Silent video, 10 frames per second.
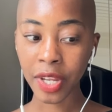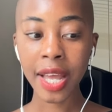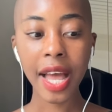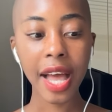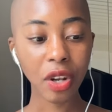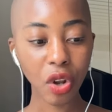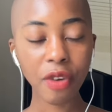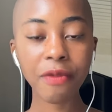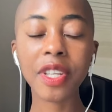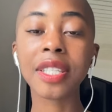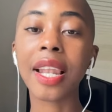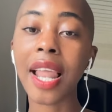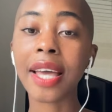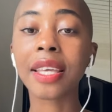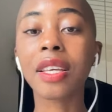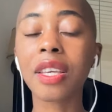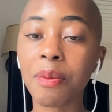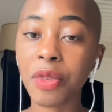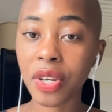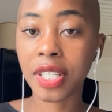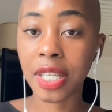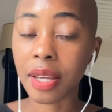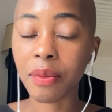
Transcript: Mm-hmm. A lot of us are lacking community.